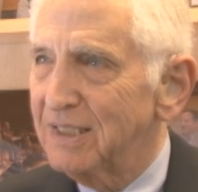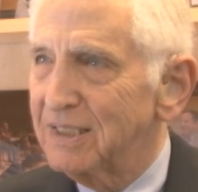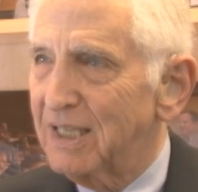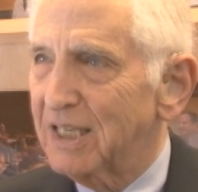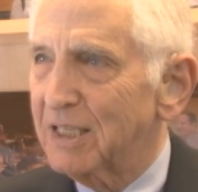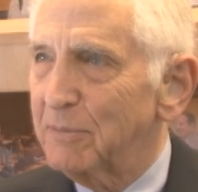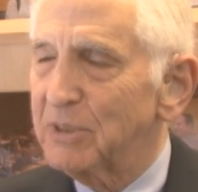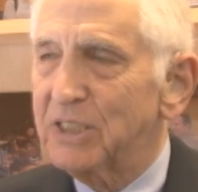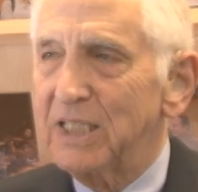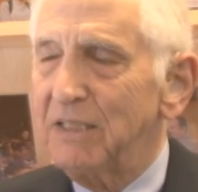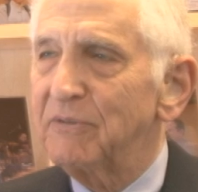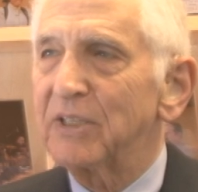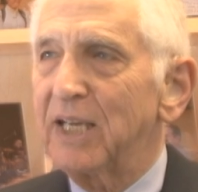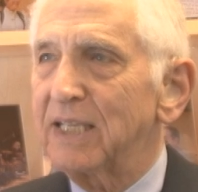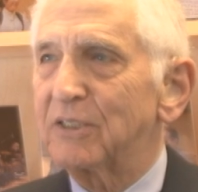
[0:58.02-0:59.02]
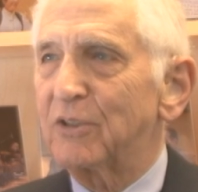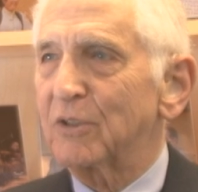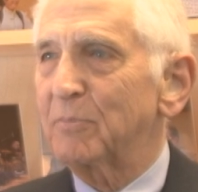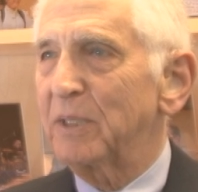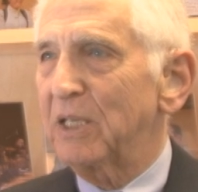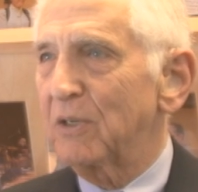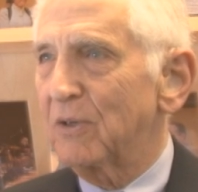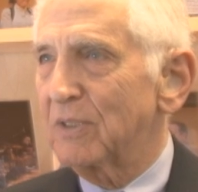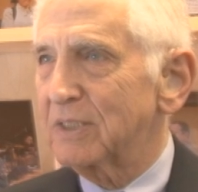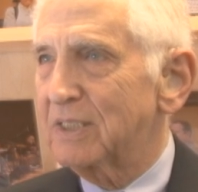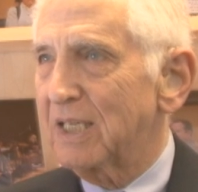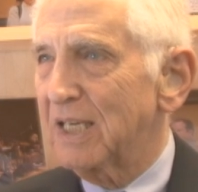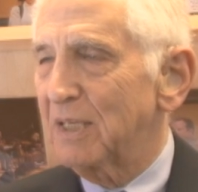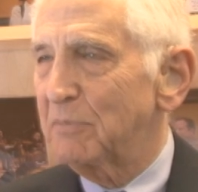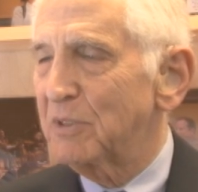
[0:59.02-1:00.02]
documents, and even that took me a long
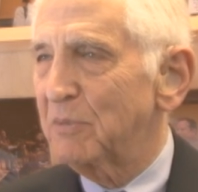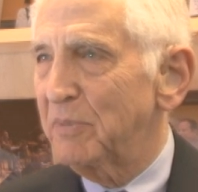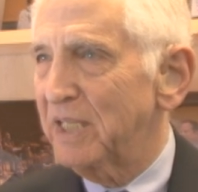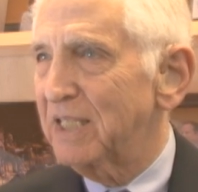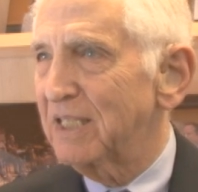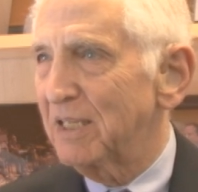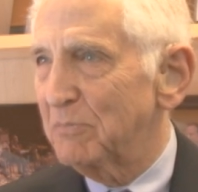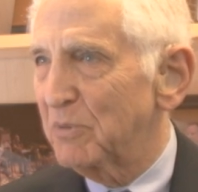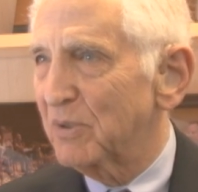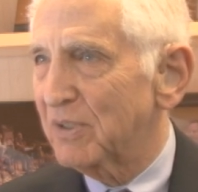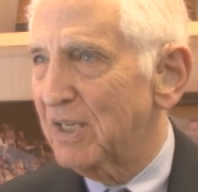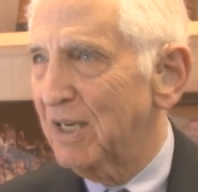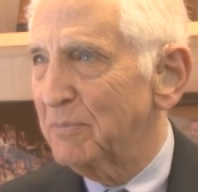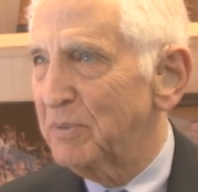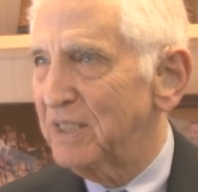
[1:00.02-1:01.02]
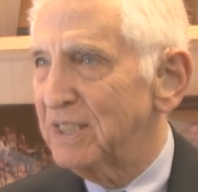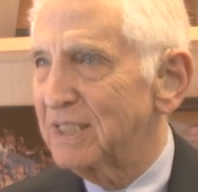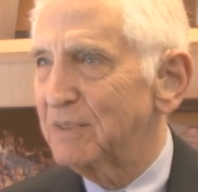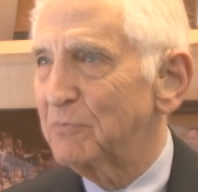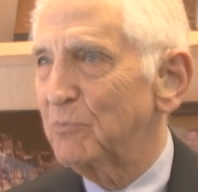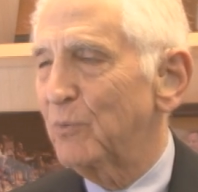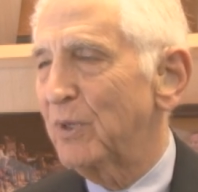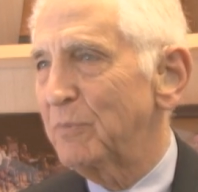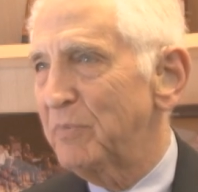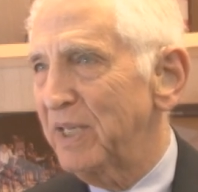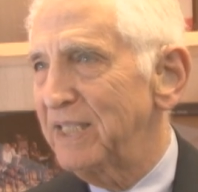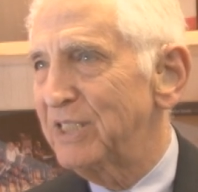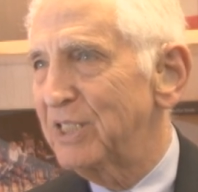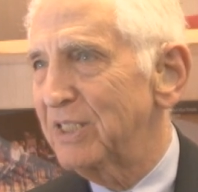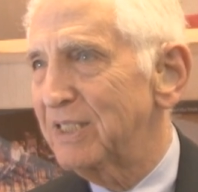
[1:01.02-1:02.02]
time to make a number of copies, one
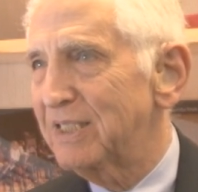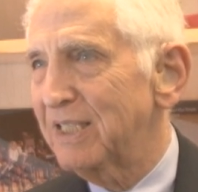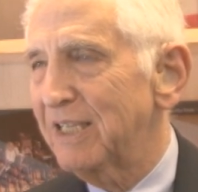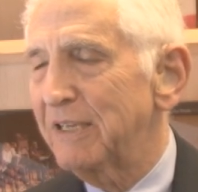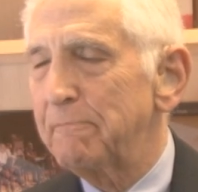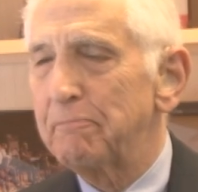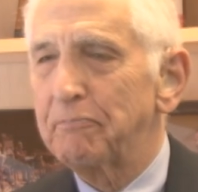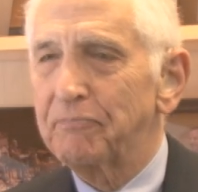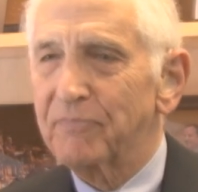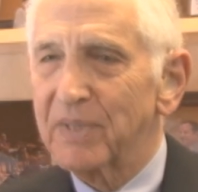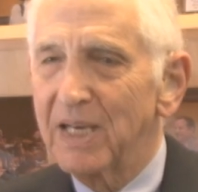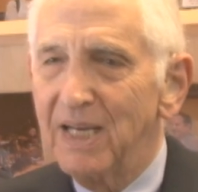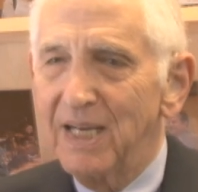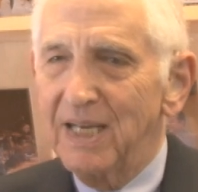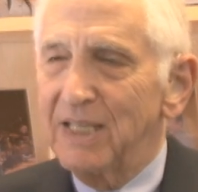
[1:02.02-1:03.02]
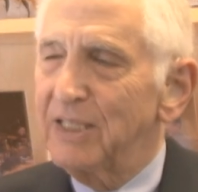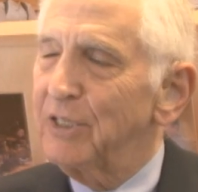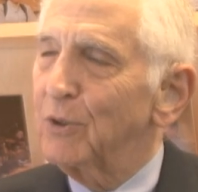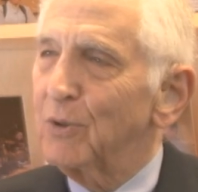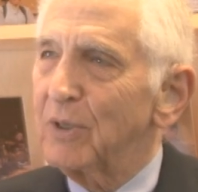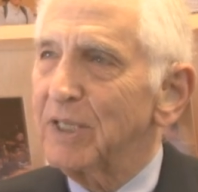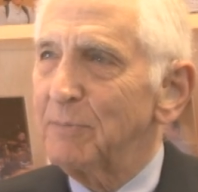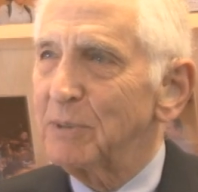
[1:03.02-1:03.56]
page at a time. The early